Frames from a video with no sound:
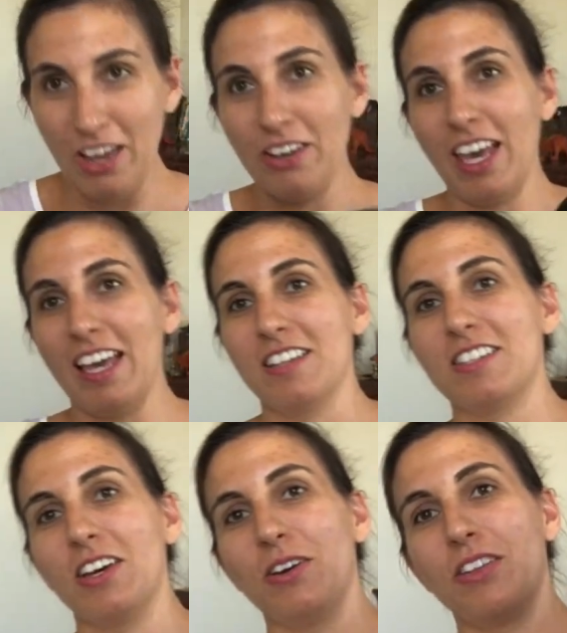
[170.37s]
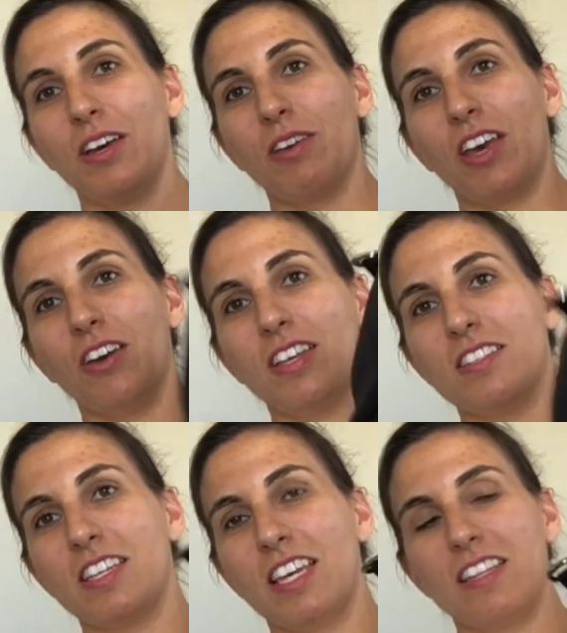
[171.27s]
Okay, so there we go.
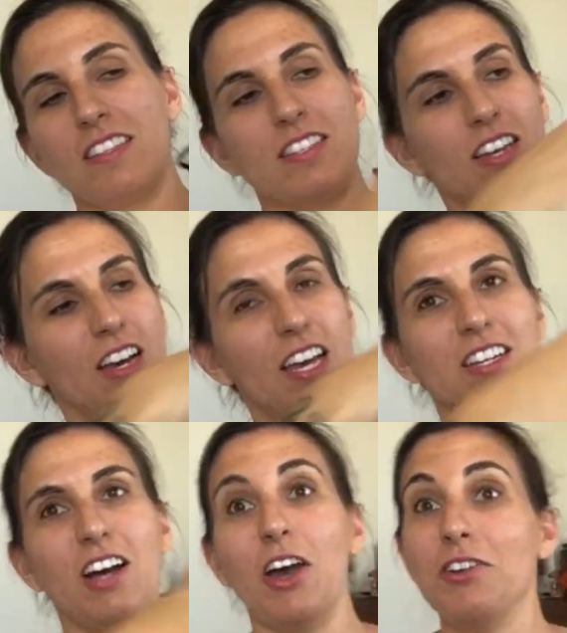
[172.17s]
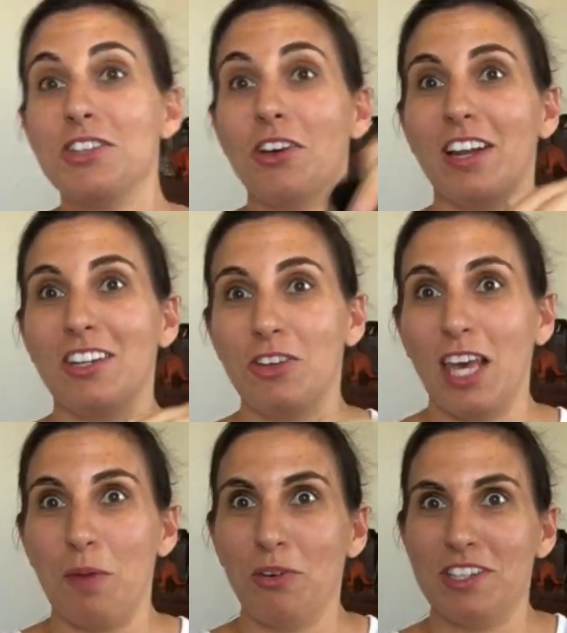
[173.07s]
There's the inside. I also got a new
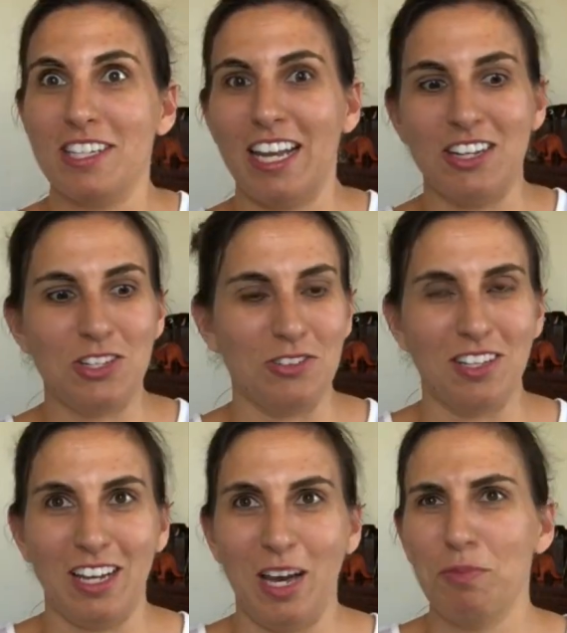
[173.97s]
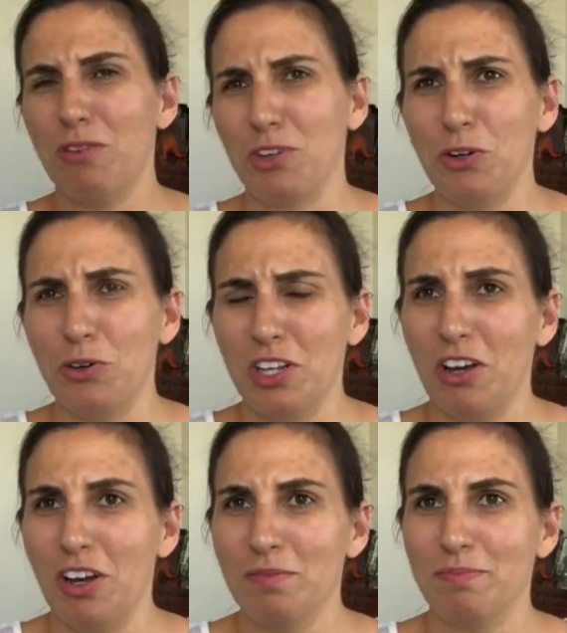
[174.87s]
camera today too that I'm not recording
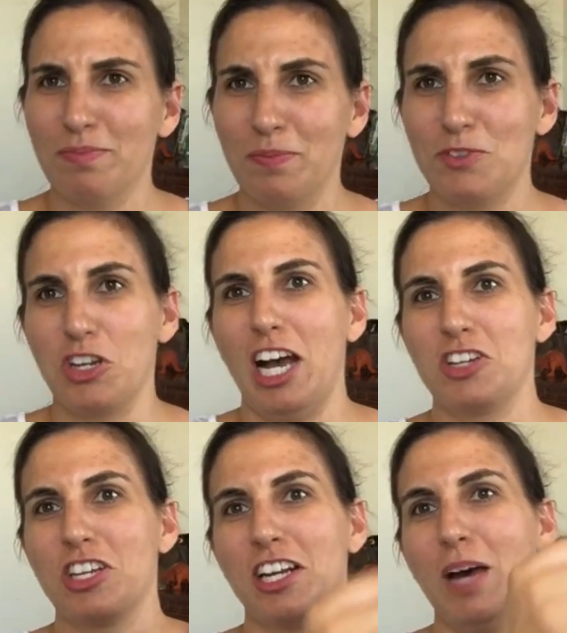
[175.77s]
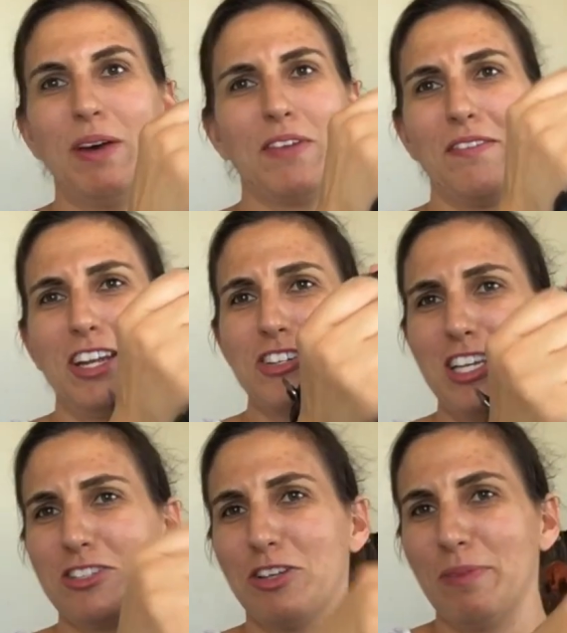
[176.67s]
on. I'm charging it up. I haven't even had a
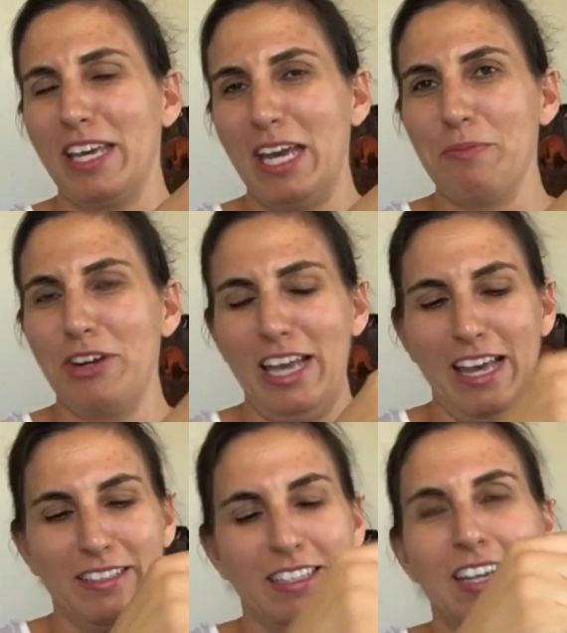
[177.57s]
chance to look at my camera yet.